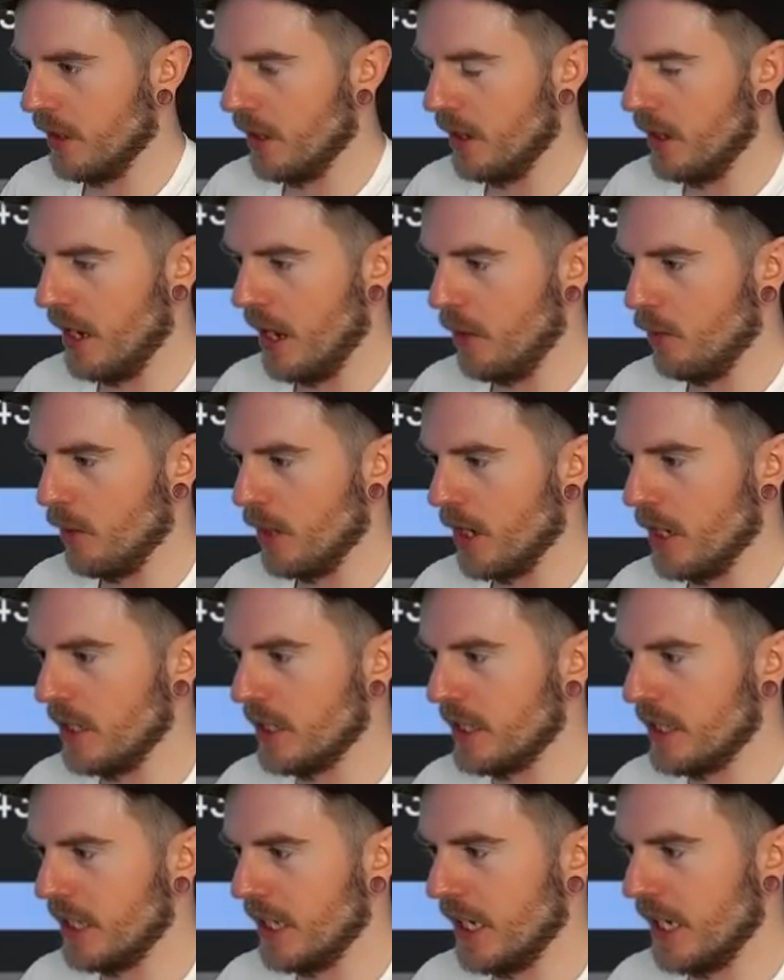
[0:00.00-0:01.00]
now we're gonna
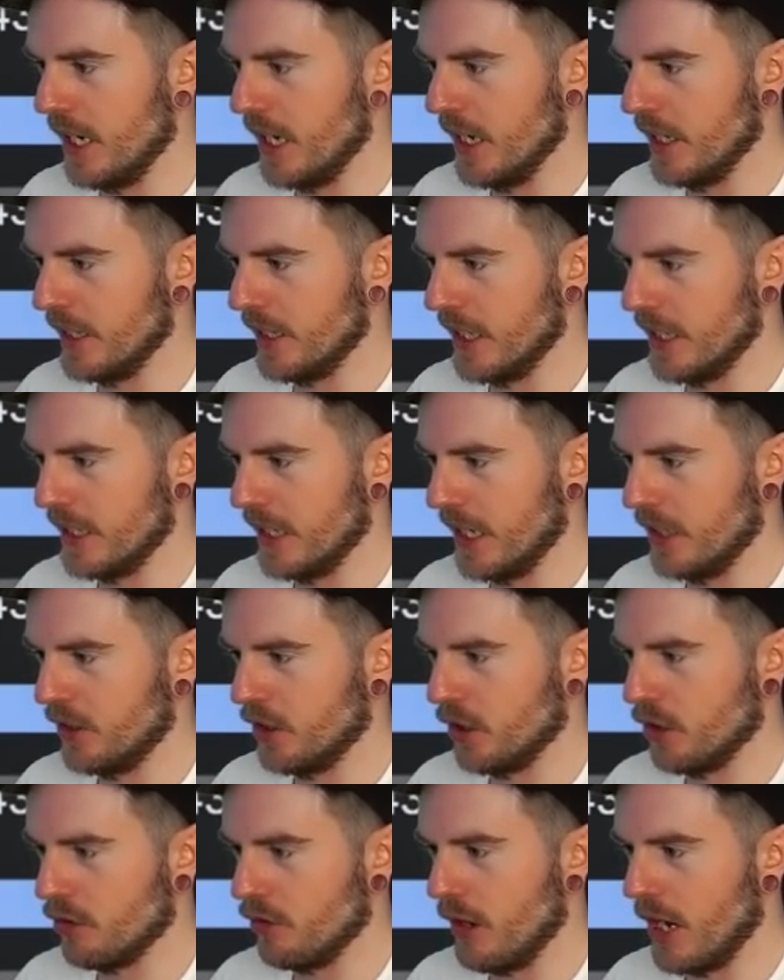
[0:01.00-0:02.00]
see Zisan's
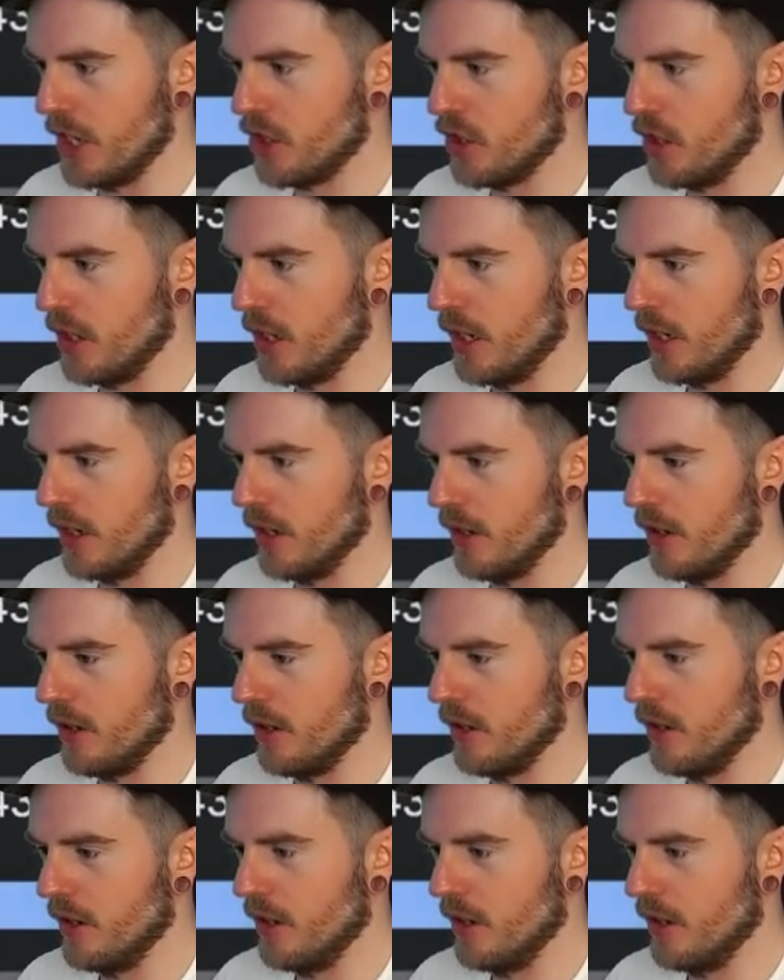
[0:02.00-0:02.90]
aggression here